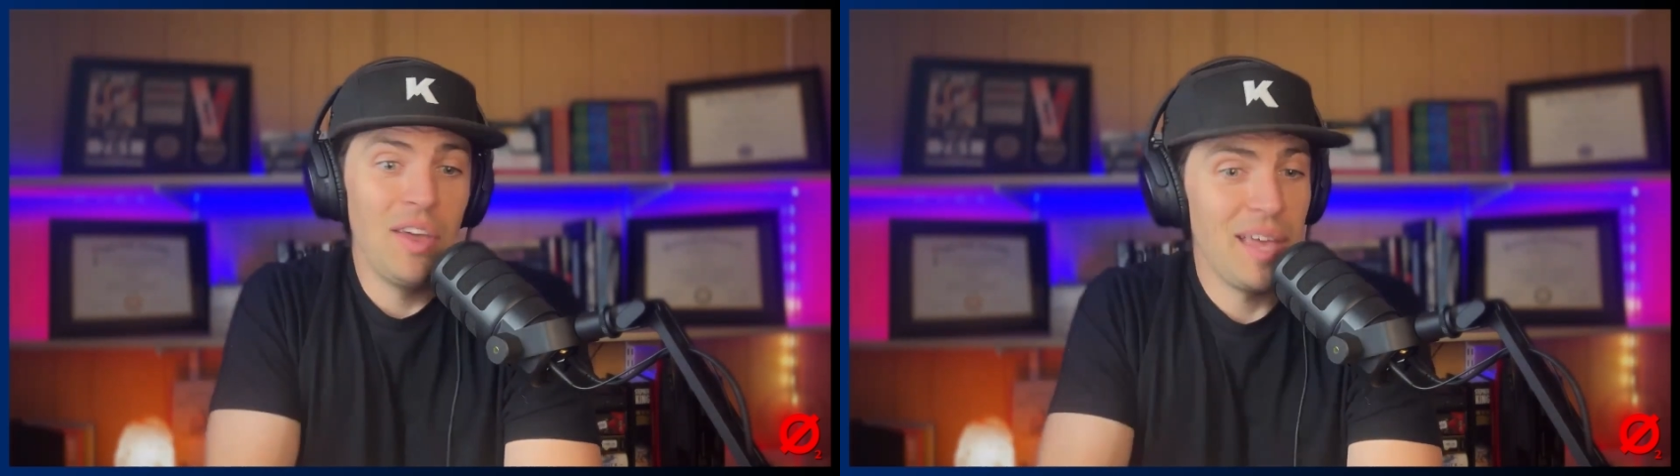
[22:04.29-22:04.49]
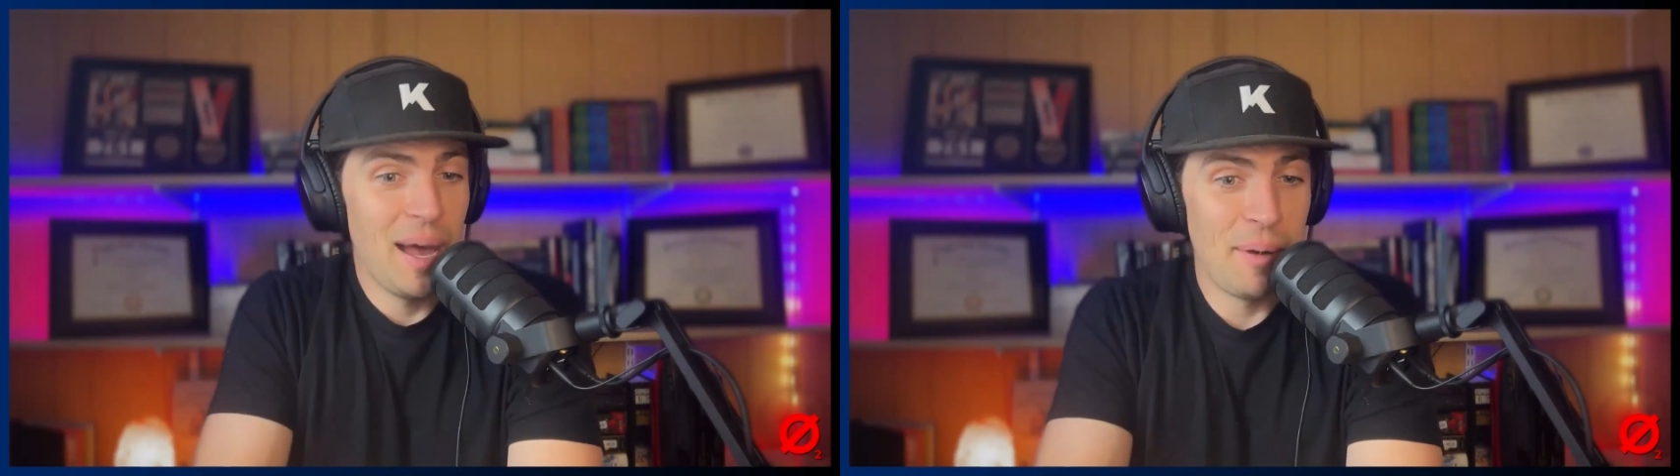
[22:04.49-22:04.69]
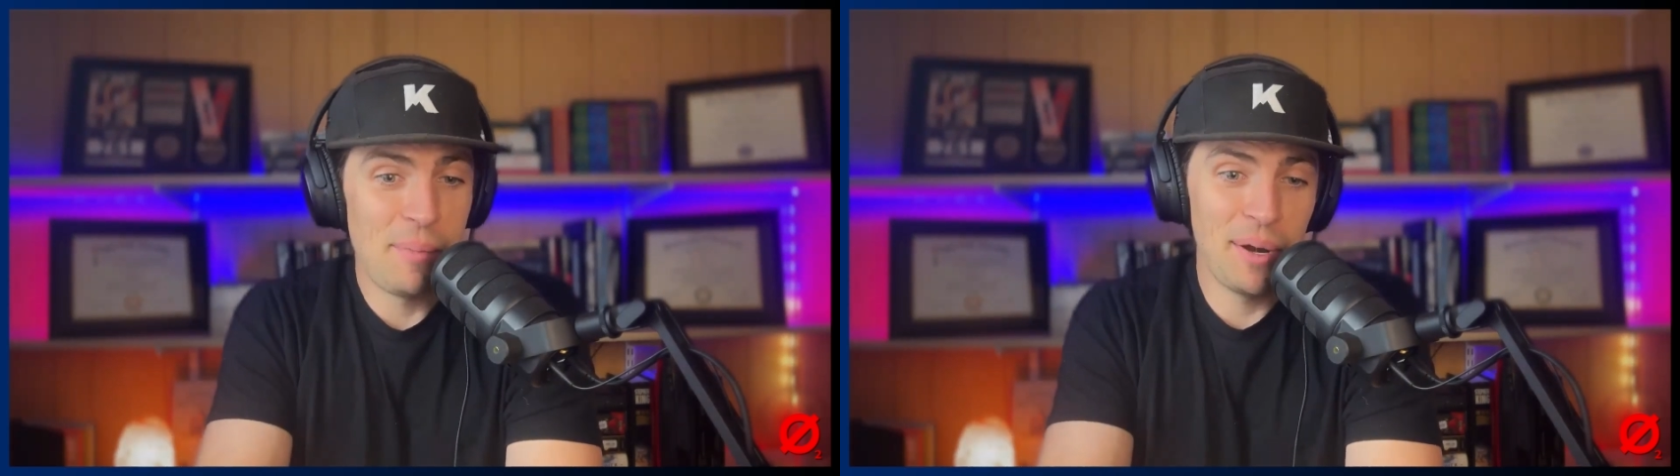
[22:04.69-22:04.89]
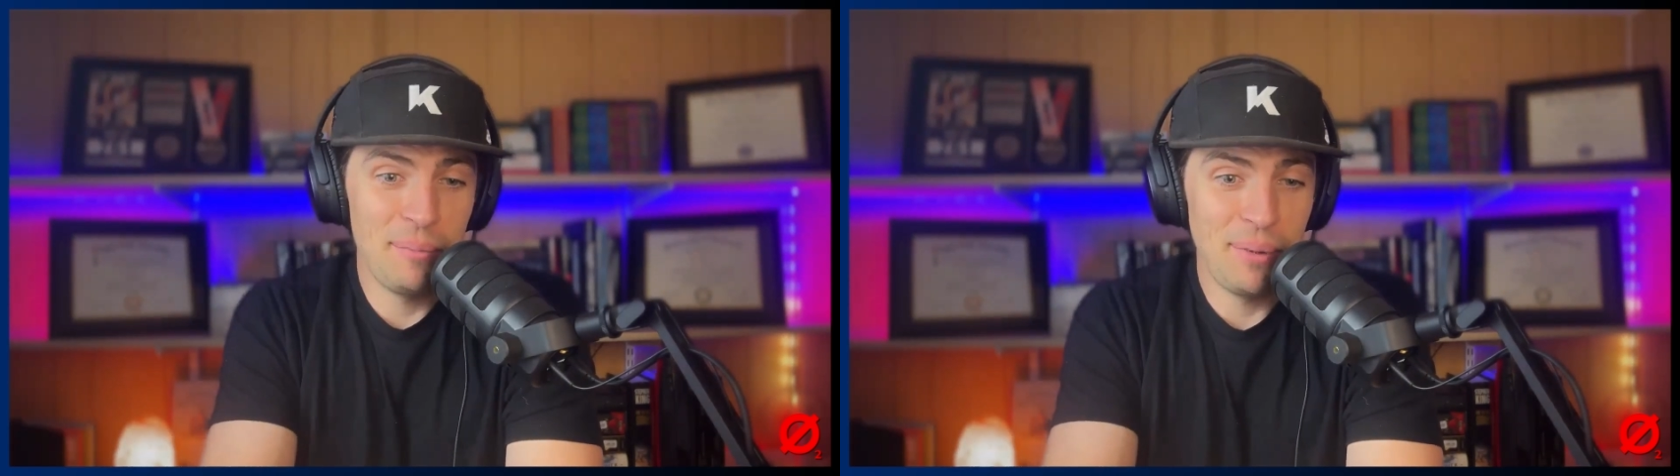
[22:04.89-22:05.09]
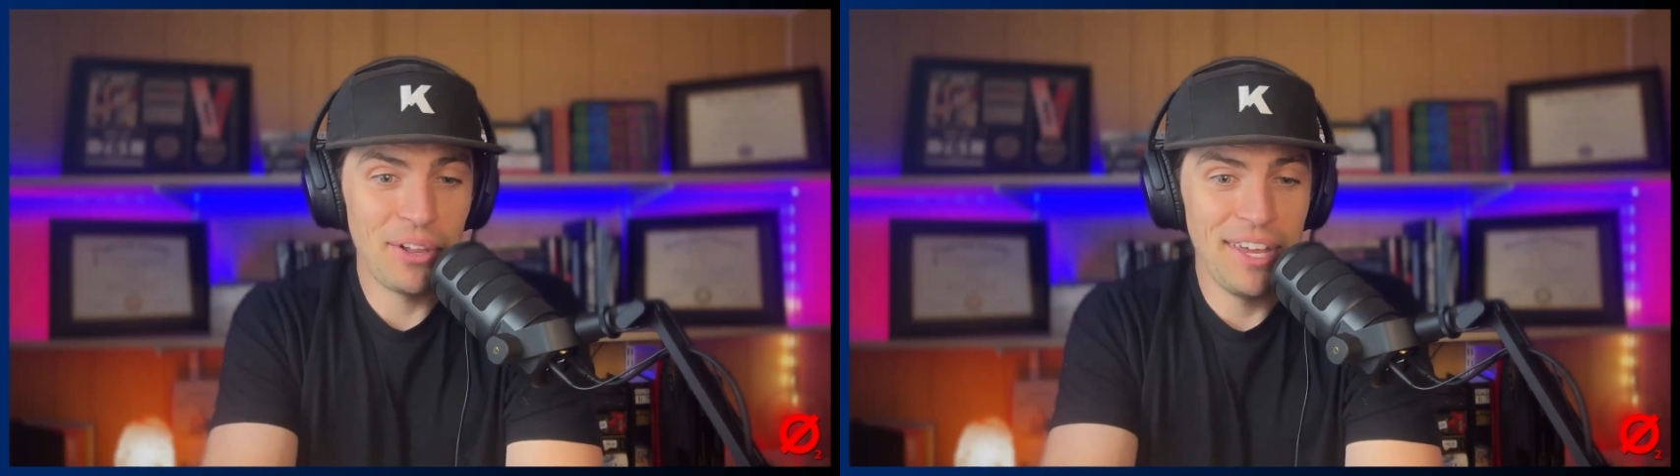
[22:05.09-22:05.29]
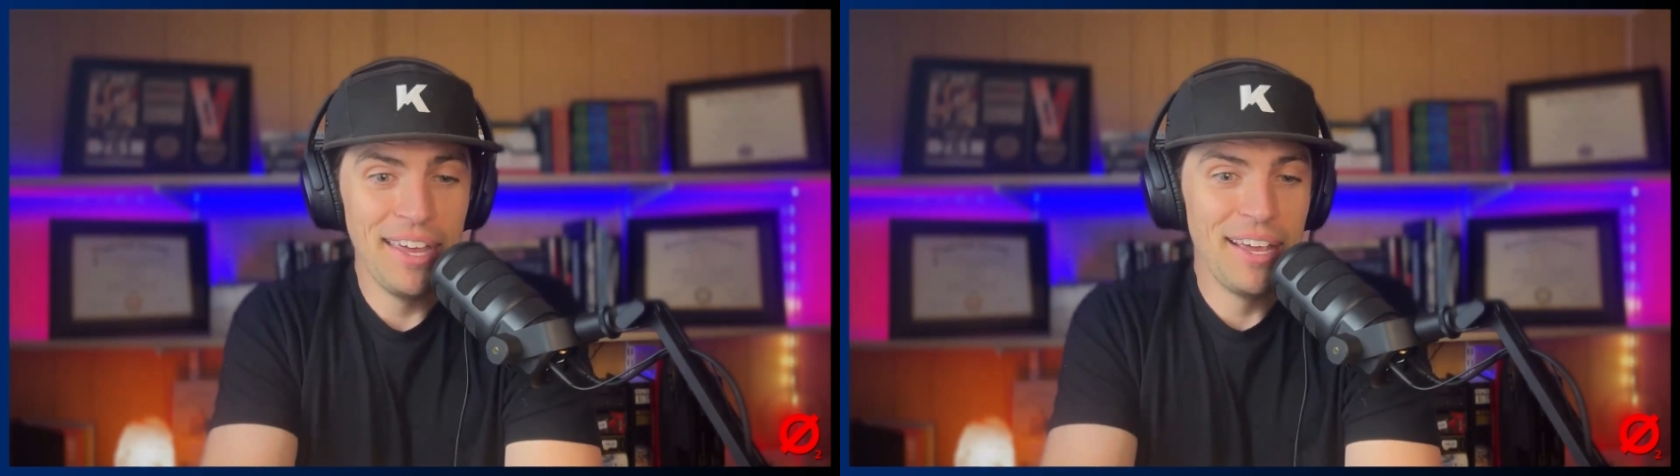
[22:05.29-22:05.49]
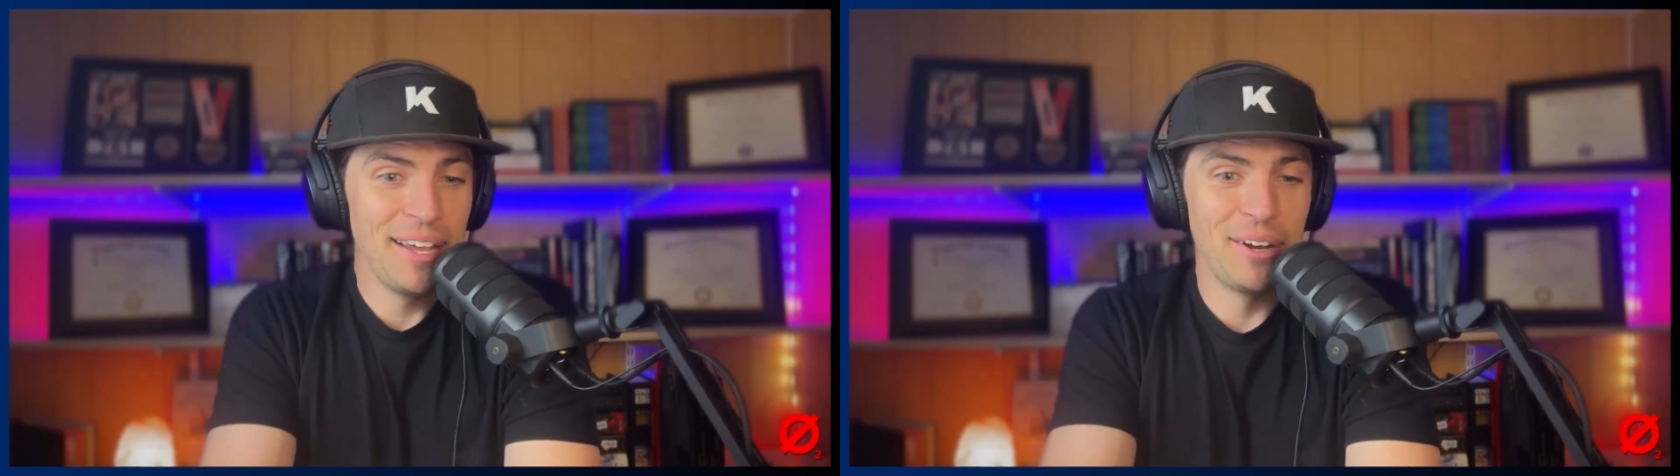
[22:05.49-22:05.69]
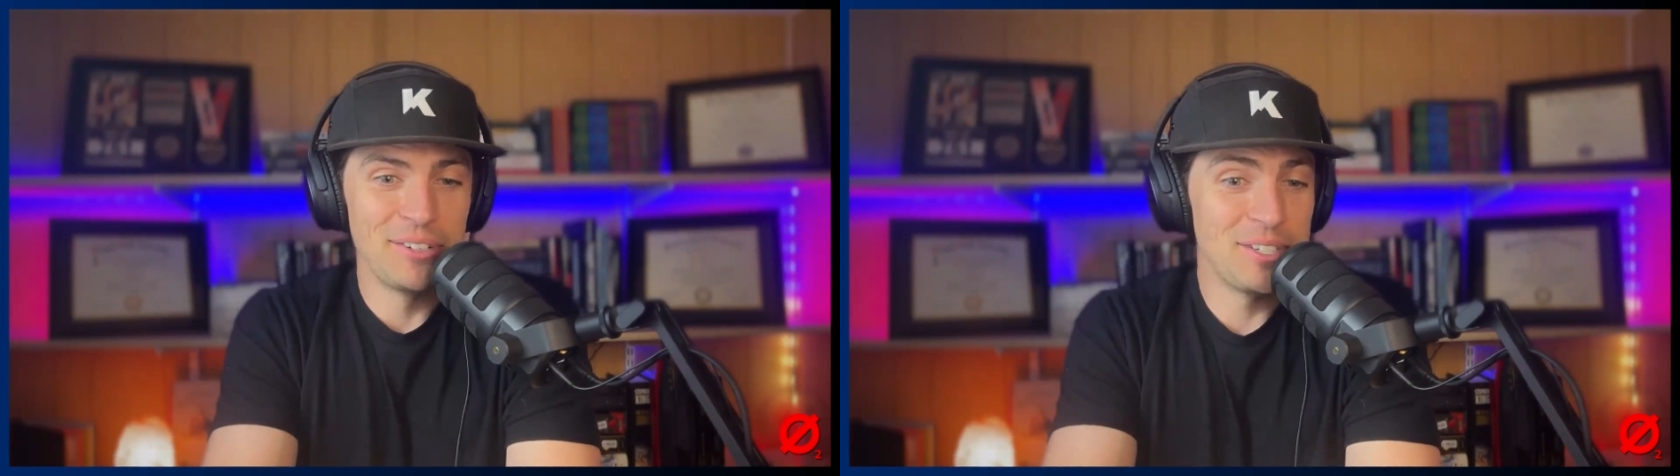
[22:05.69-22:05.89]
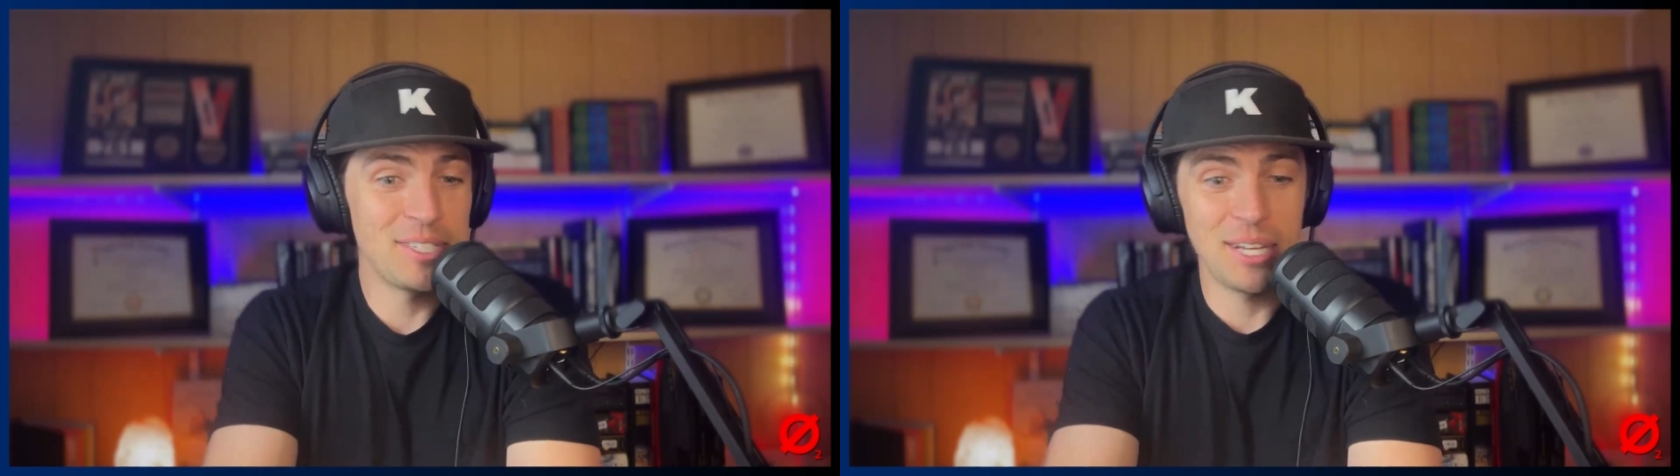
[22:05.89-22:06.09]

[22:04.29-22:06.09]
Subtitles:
got my buddy Billy, just